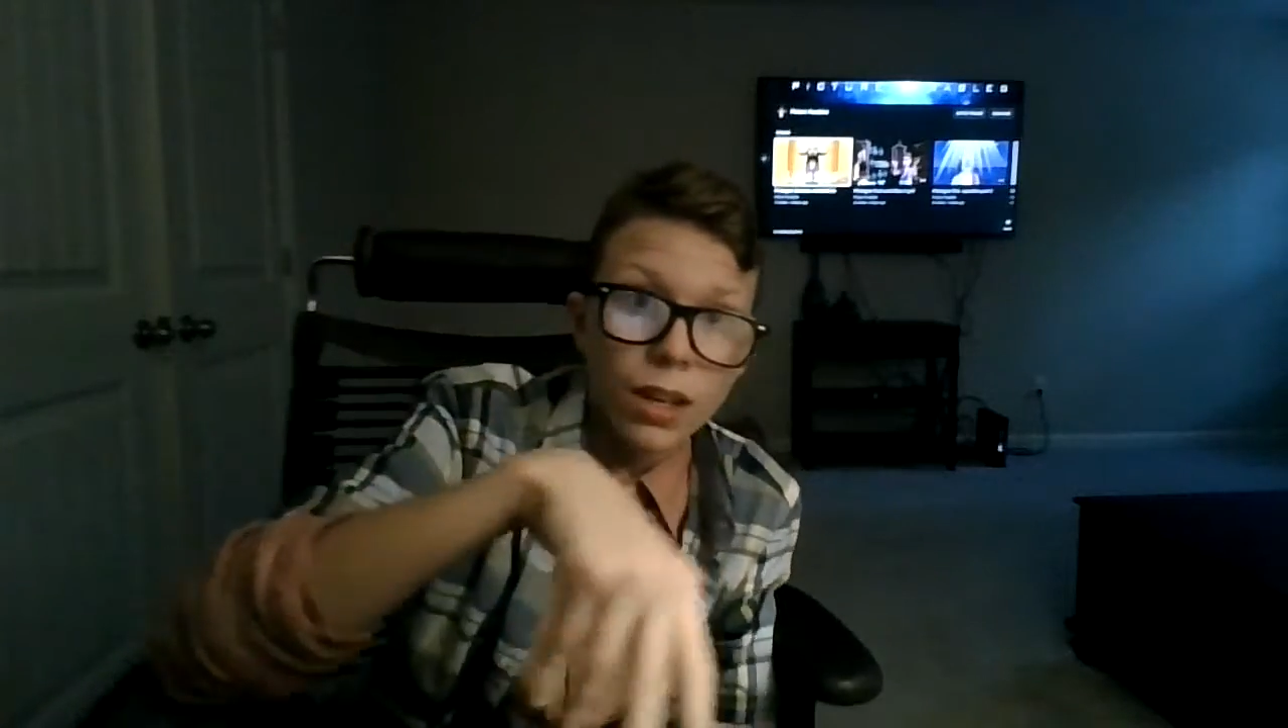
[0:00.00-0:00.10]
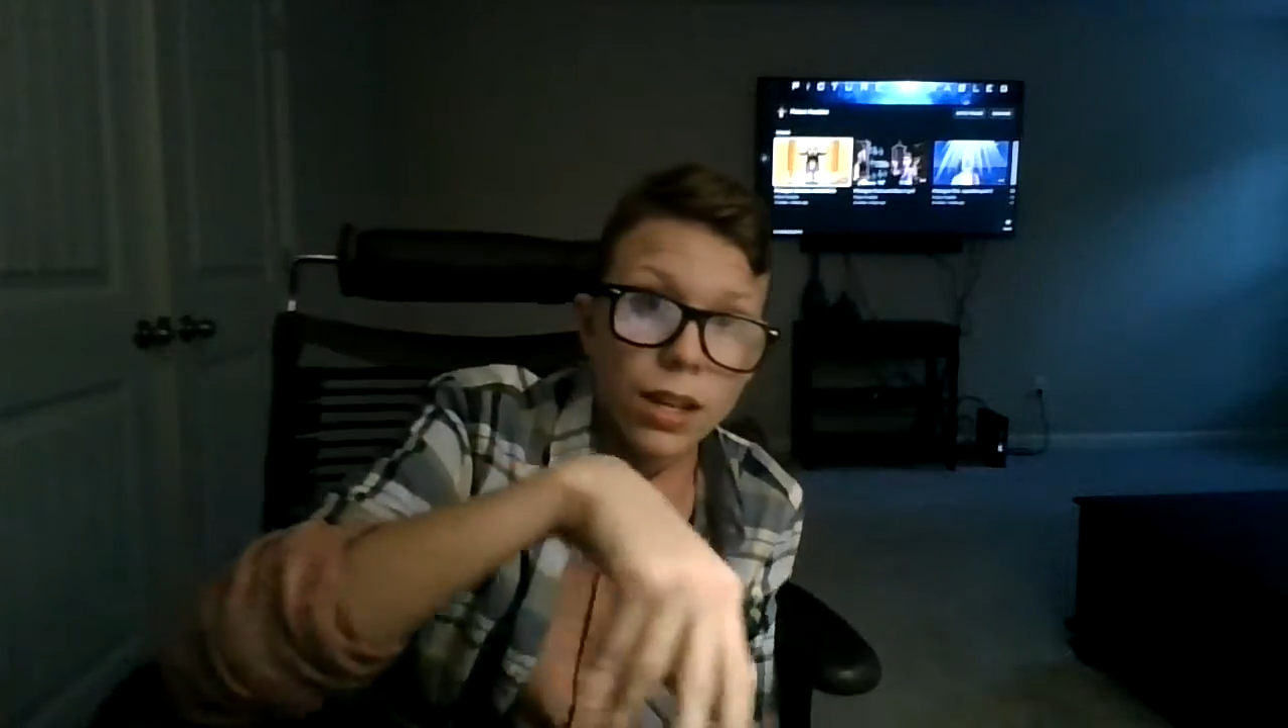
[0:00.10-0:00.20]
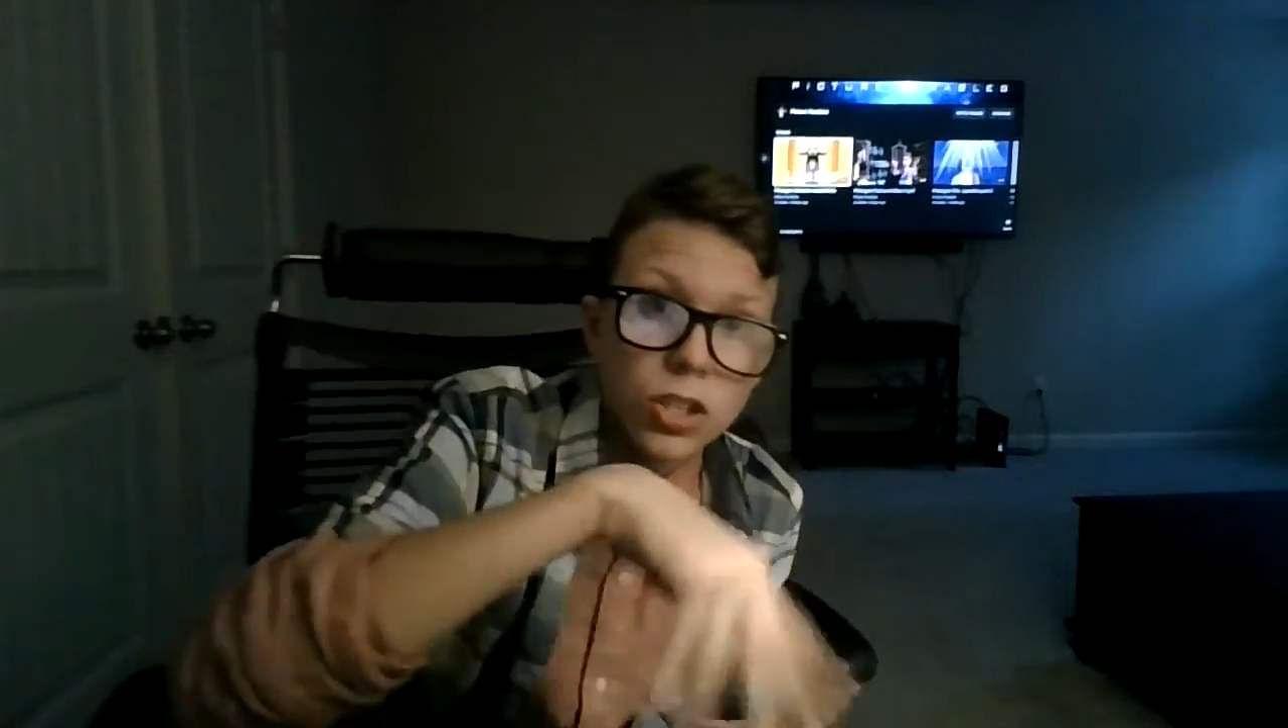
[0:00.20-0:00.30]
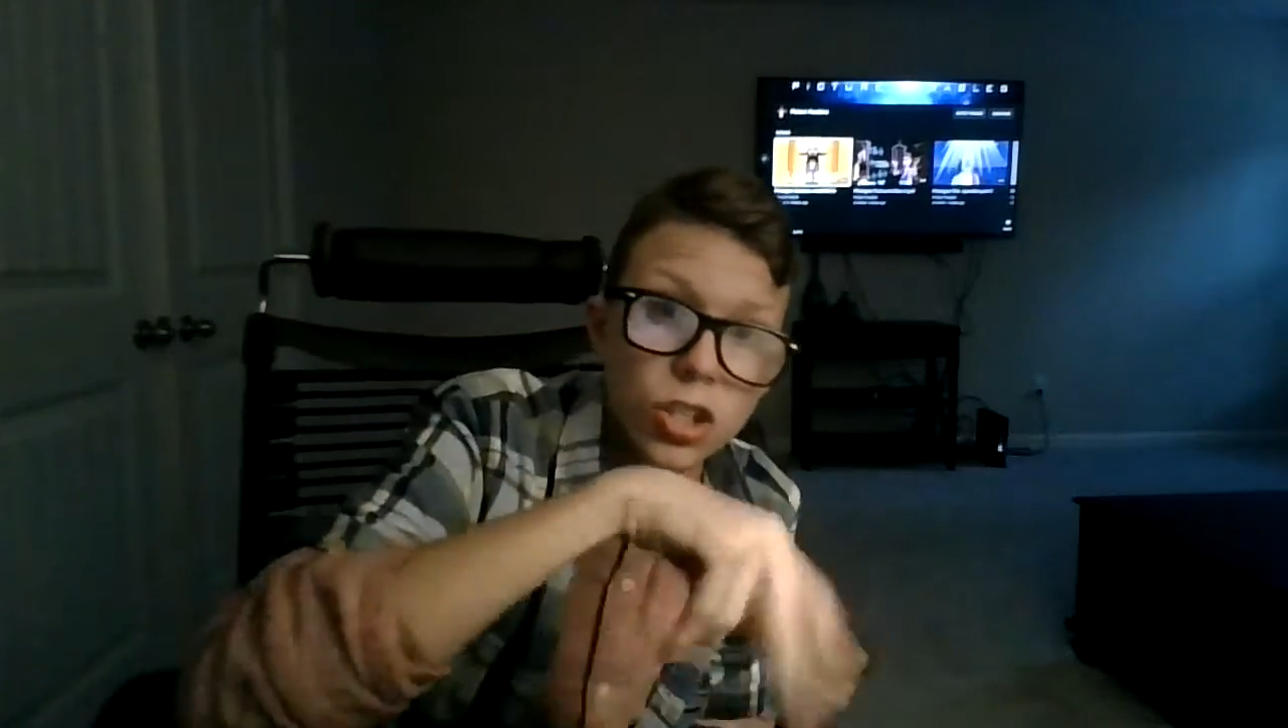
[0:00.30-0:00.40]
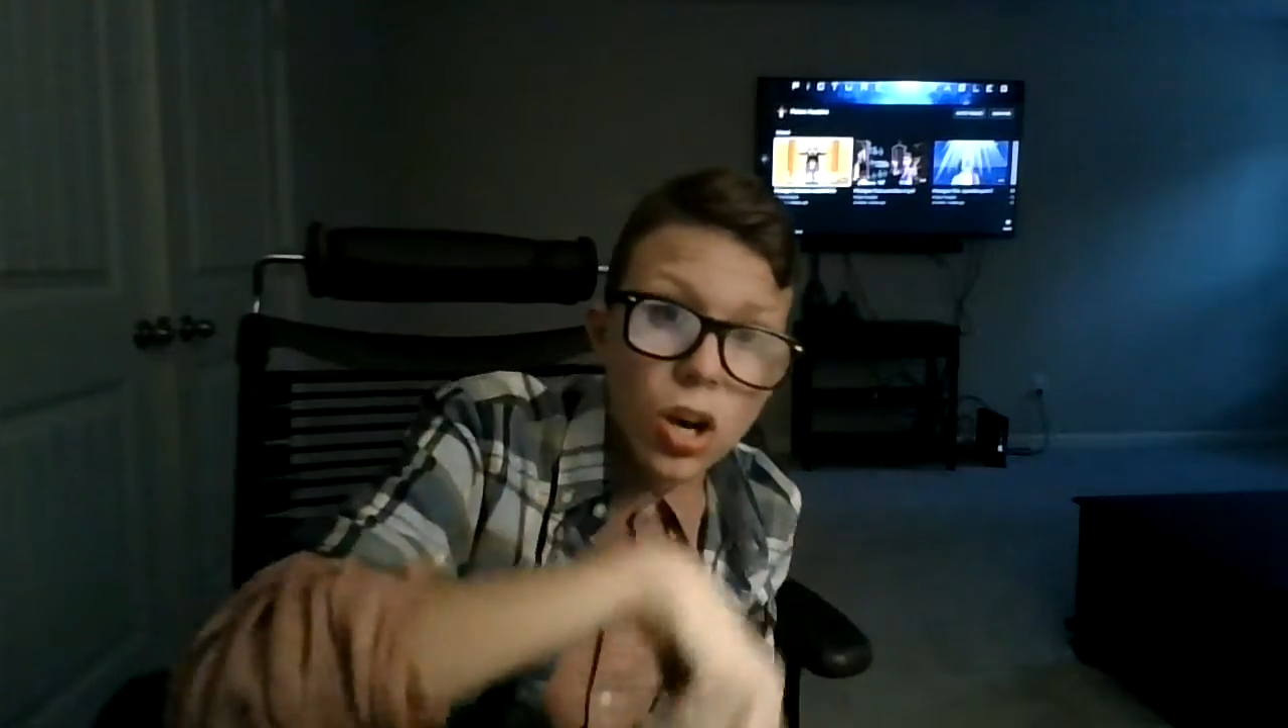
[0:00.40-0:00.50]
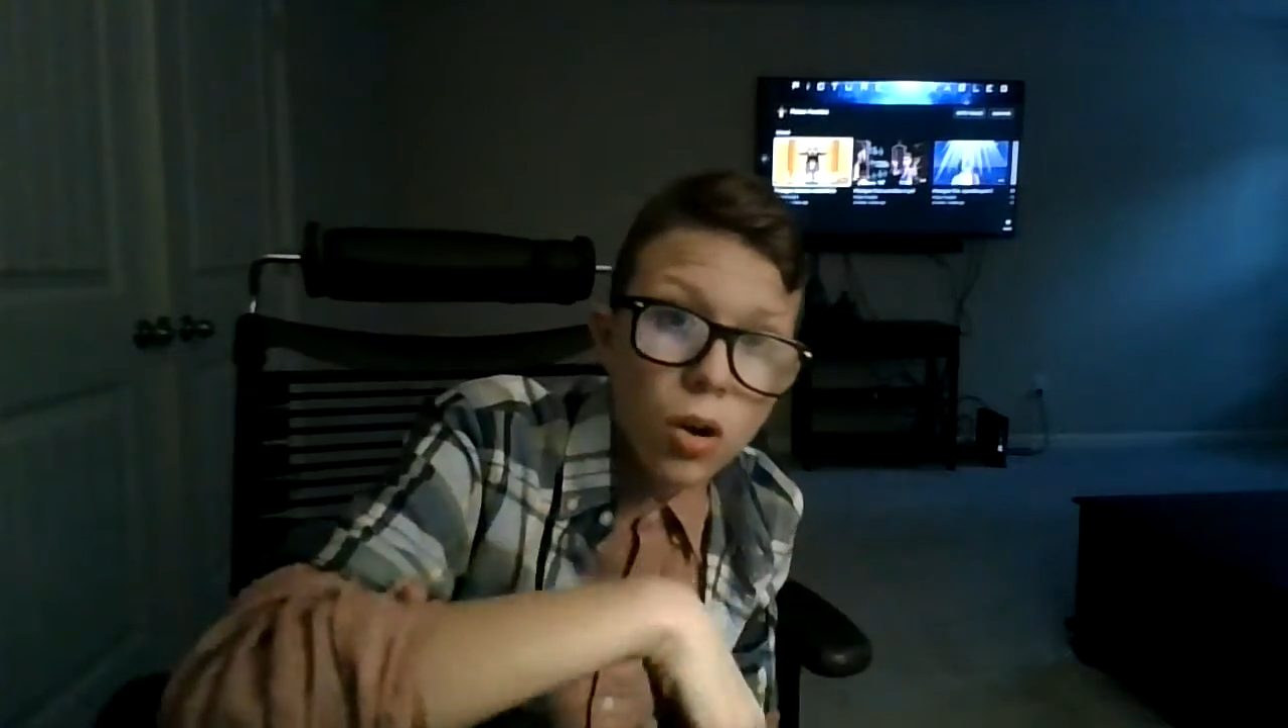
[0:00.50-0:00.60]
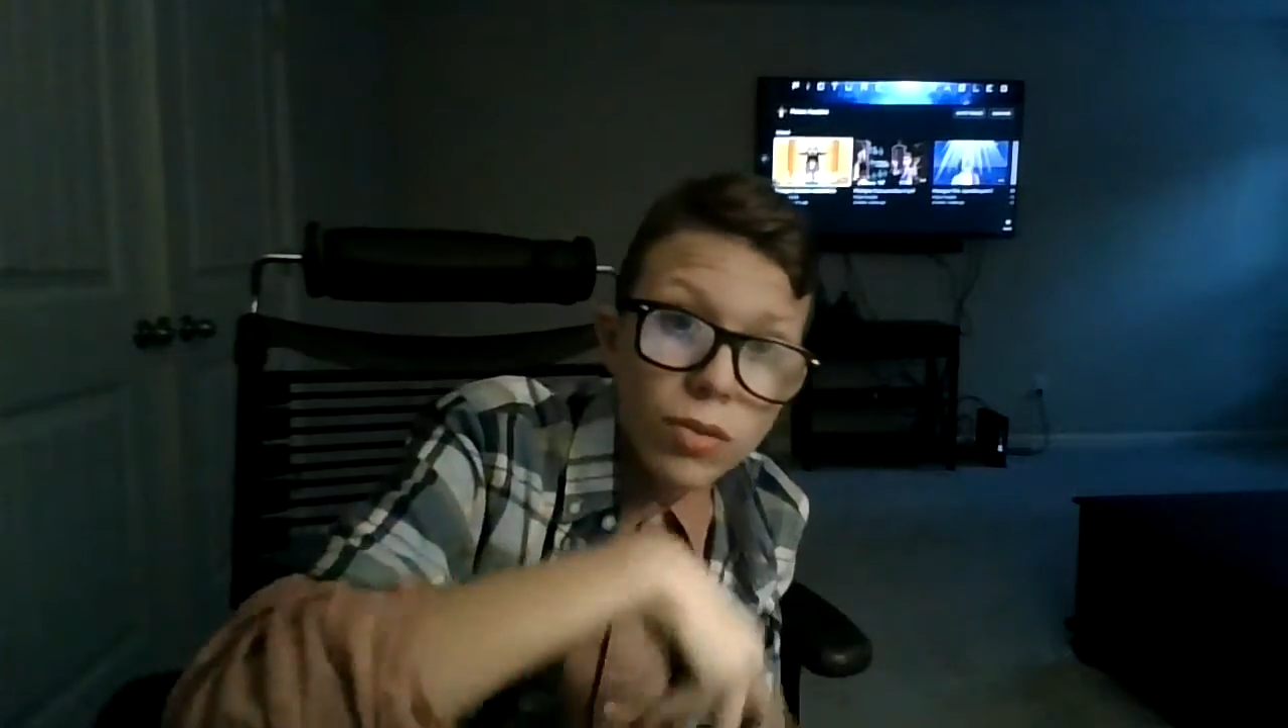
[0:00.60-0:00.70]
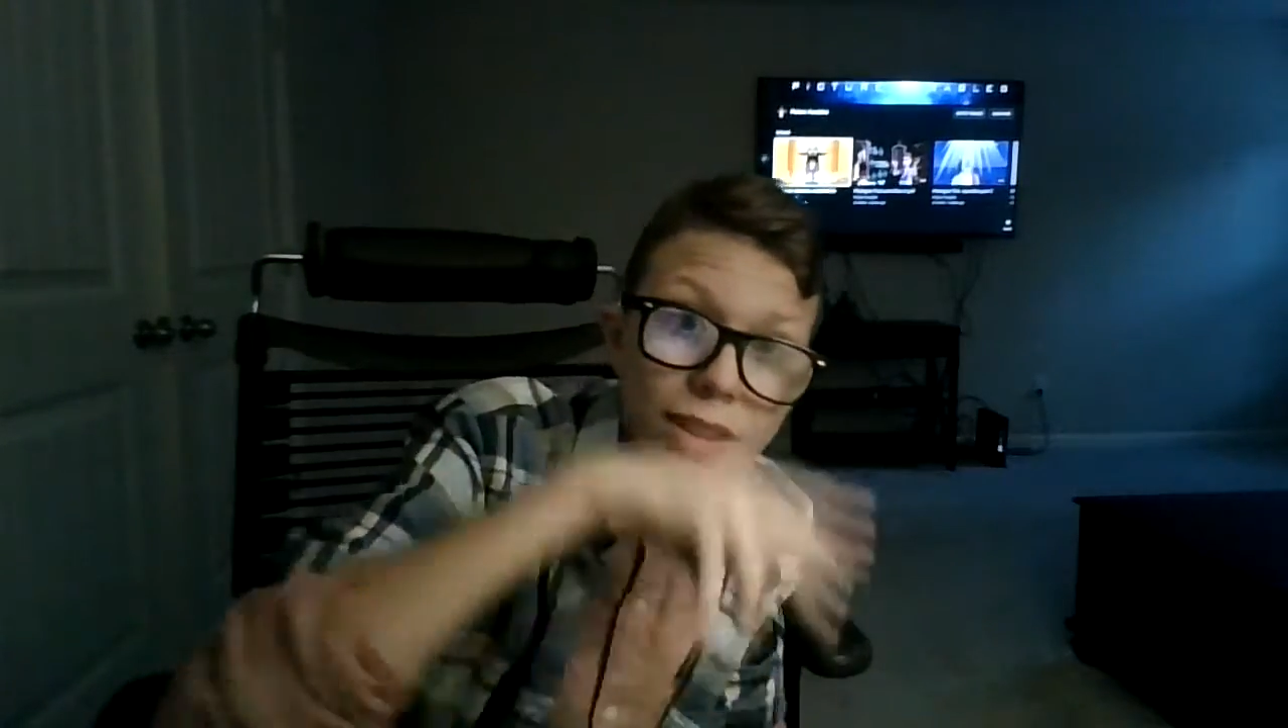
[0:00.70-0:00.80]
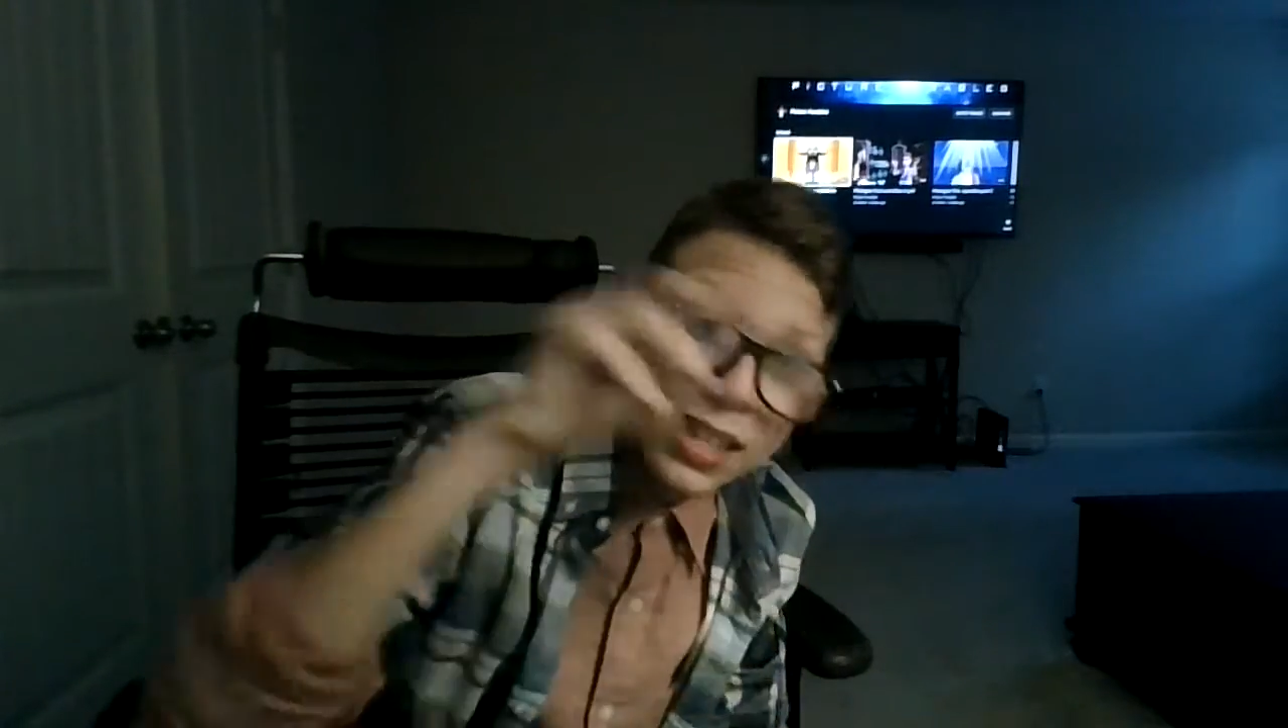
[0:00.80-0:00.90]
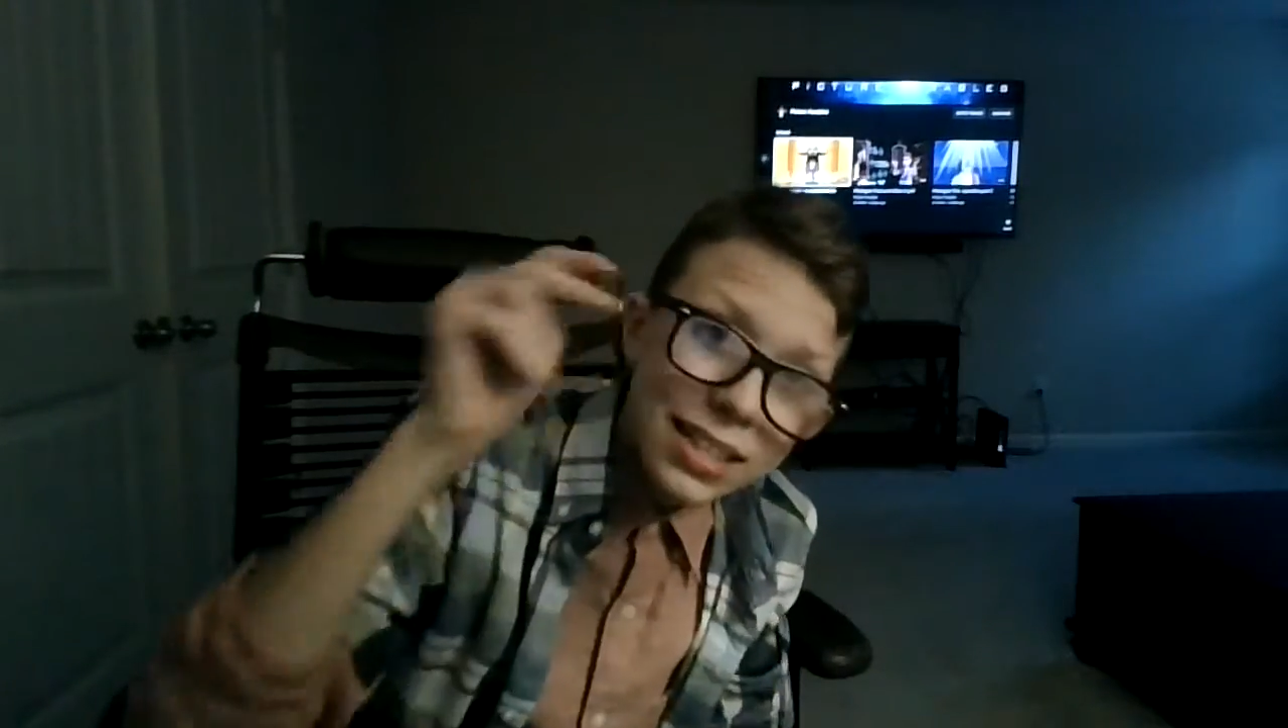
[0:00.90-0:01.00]
so
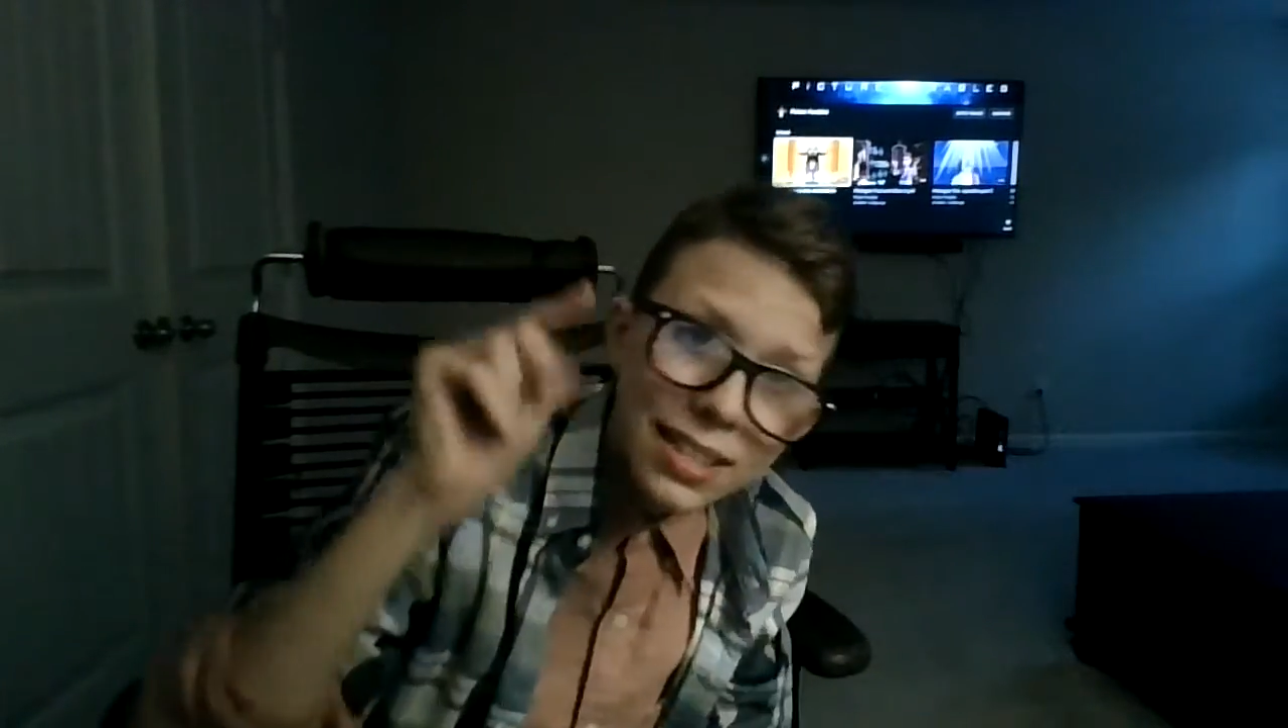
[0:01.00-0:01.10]
this